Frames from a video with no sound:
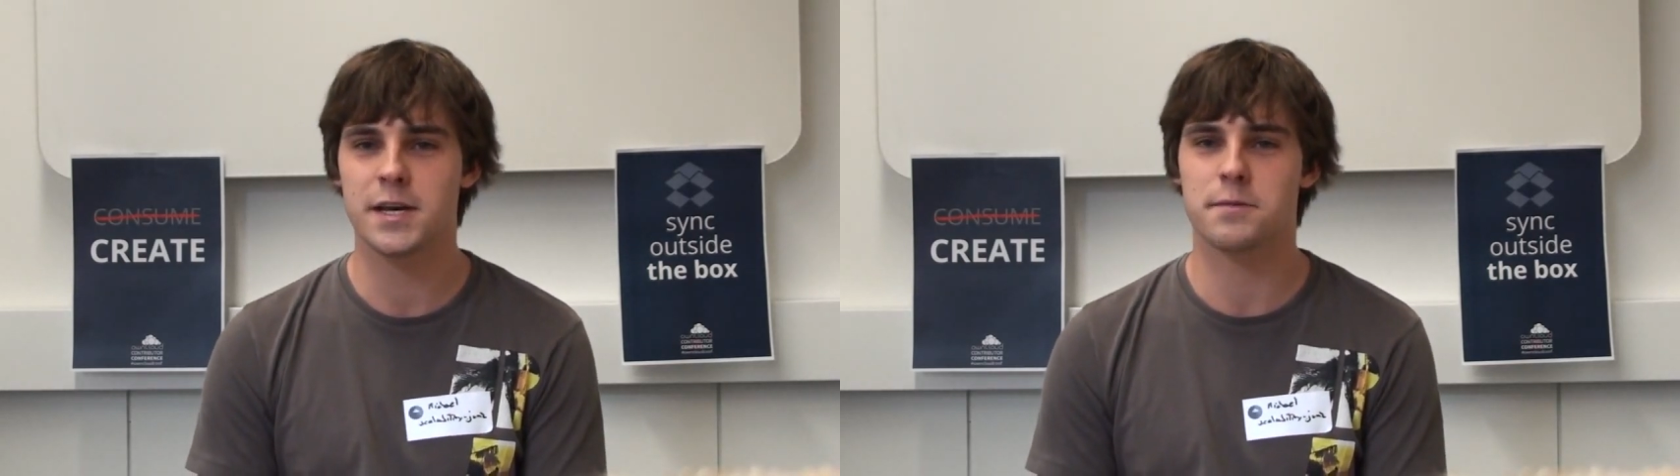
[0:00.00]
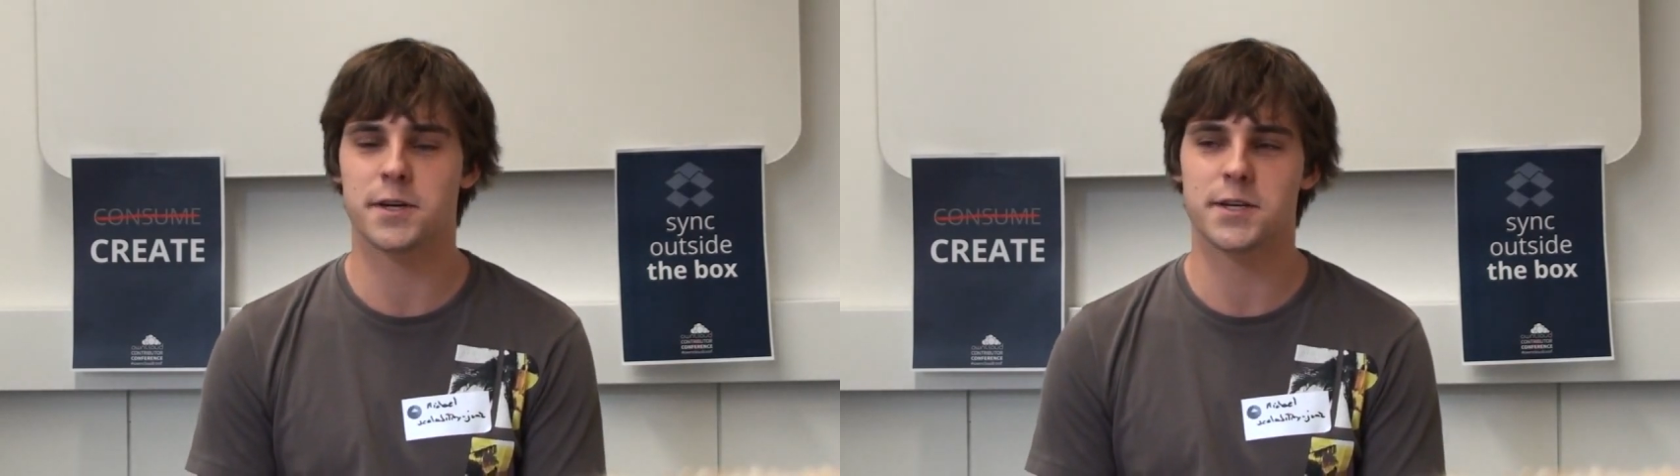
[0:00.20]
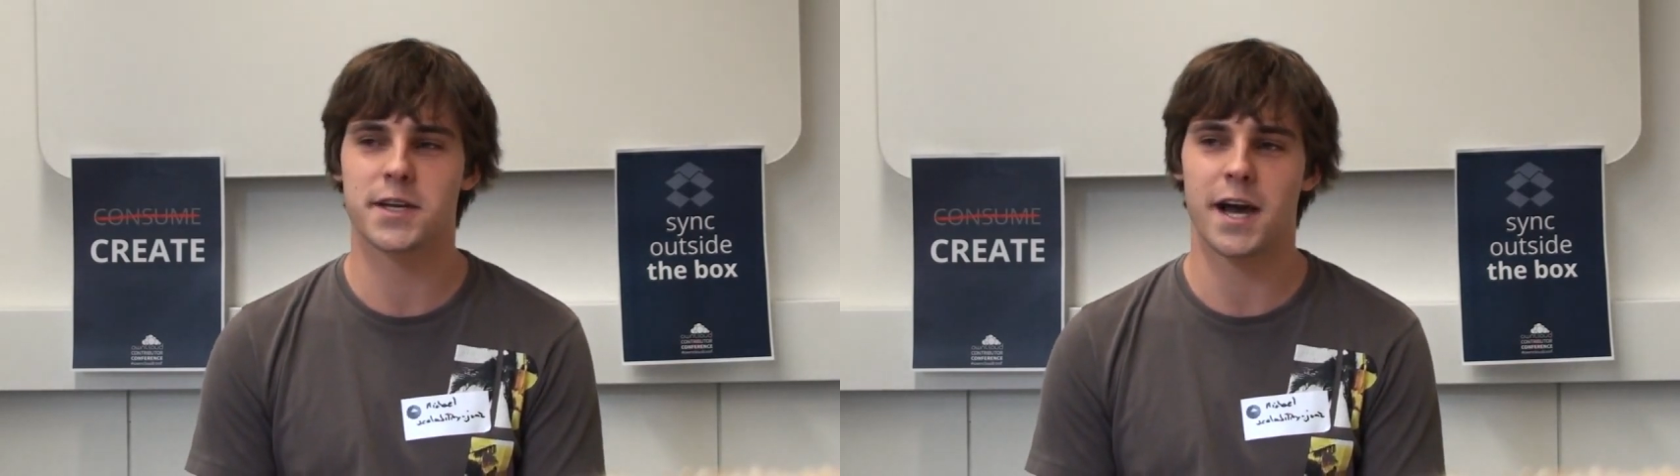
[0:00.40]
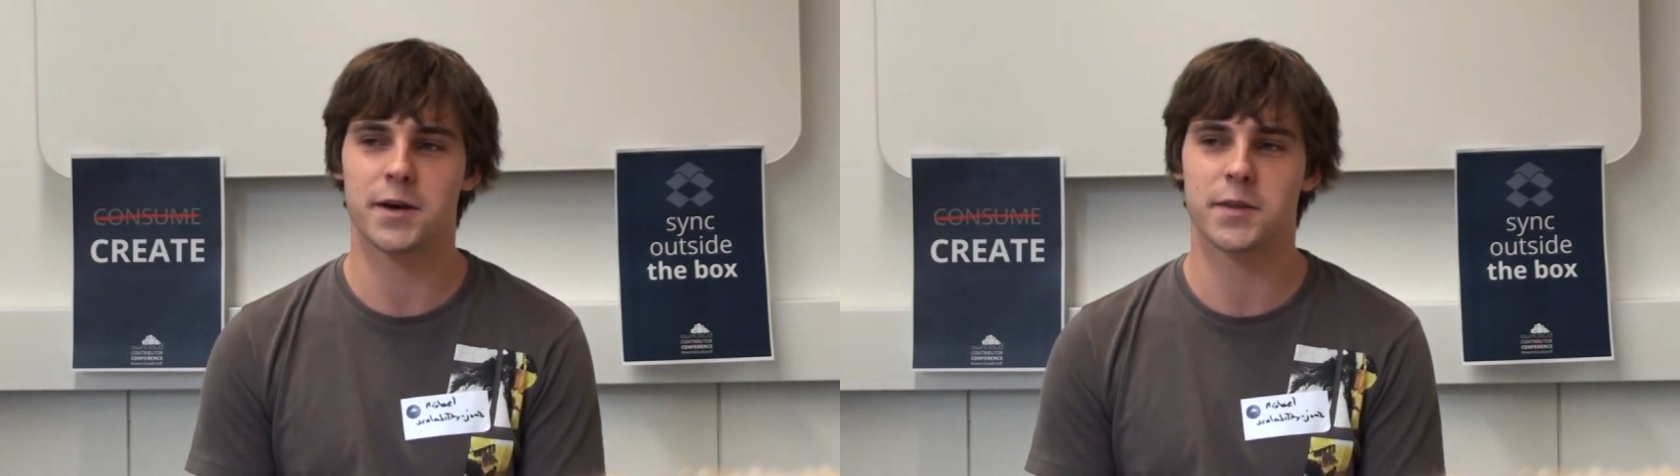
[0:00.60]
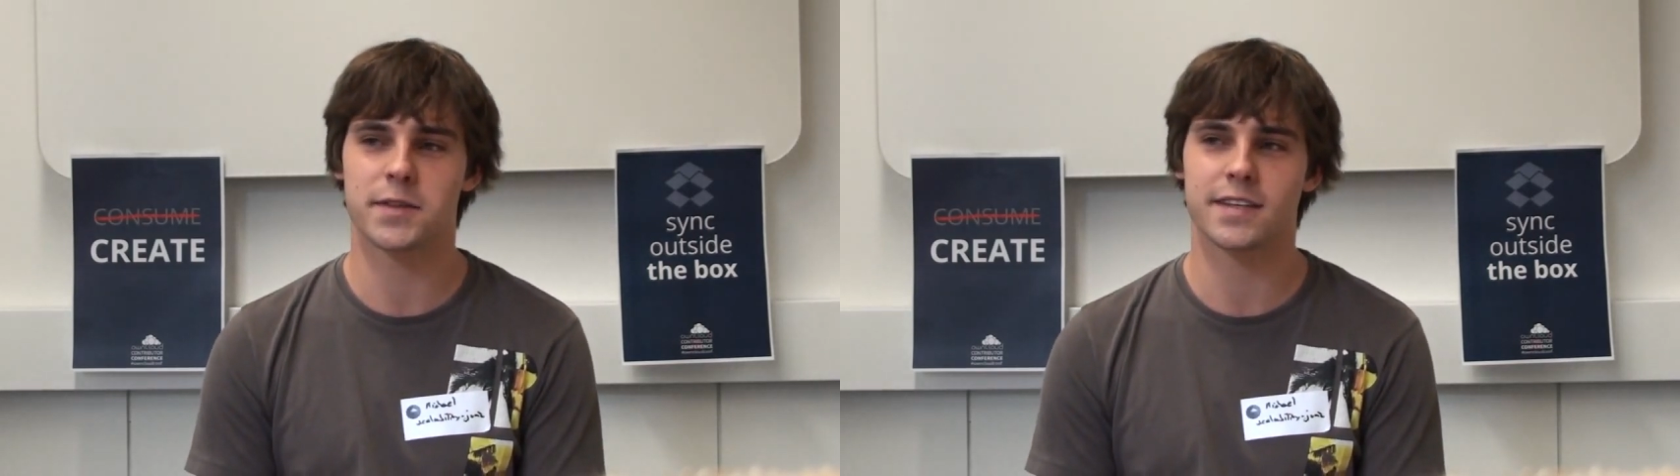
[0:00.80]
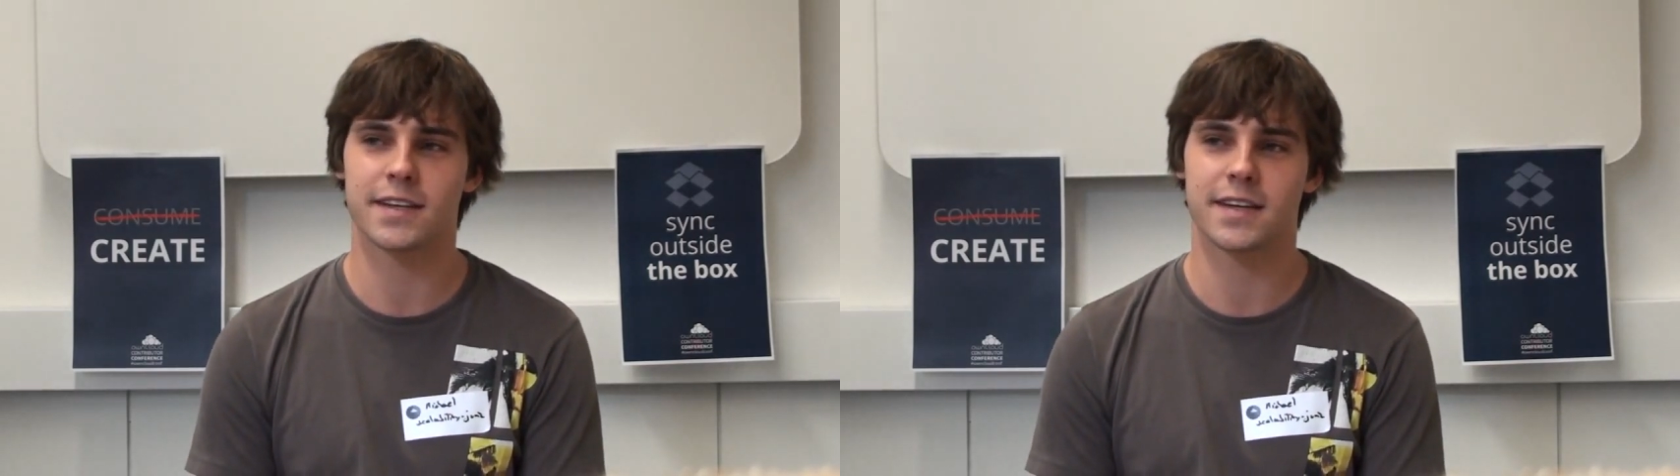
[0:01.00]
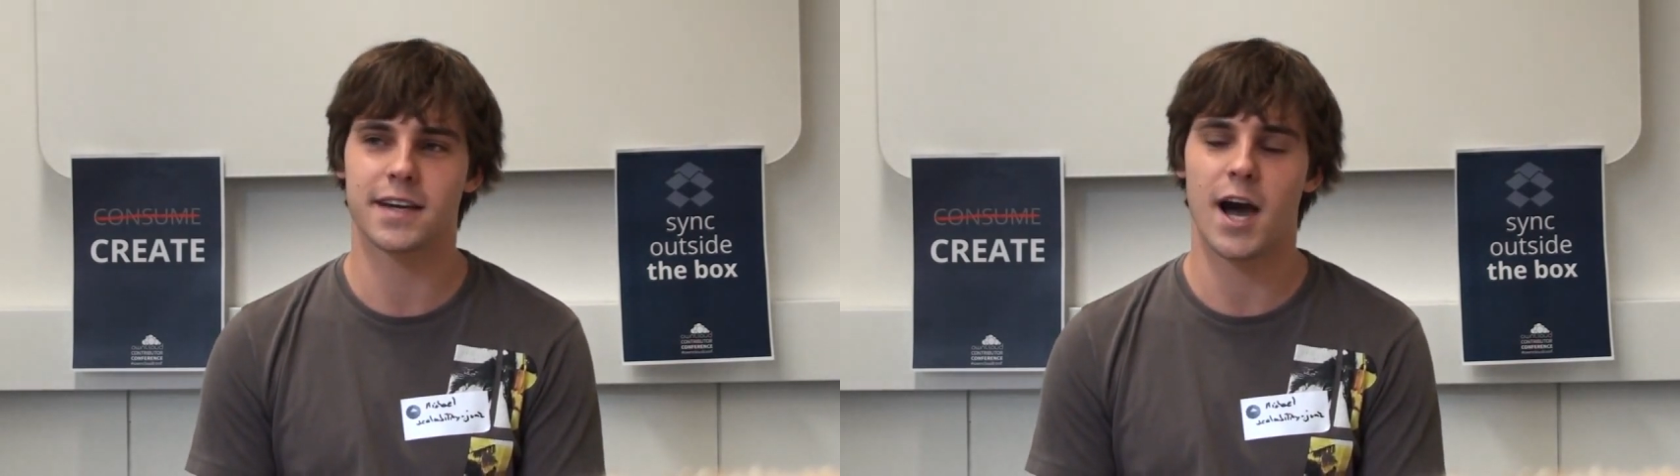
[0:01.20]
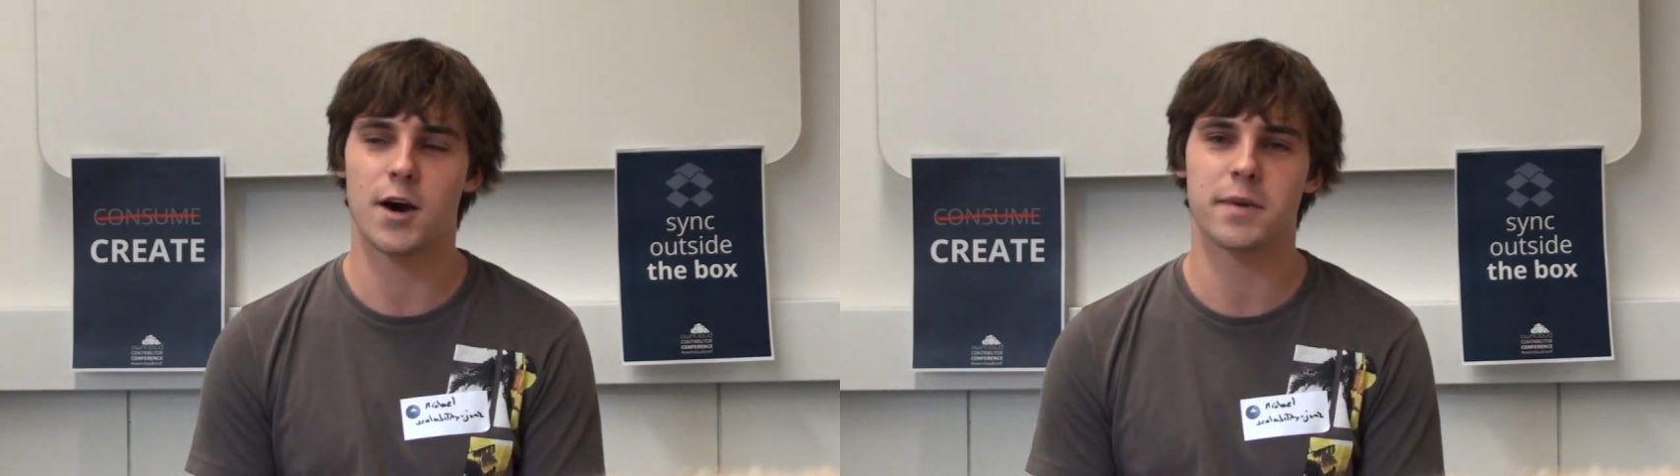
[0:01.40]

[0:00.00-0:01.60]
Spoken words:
when you count how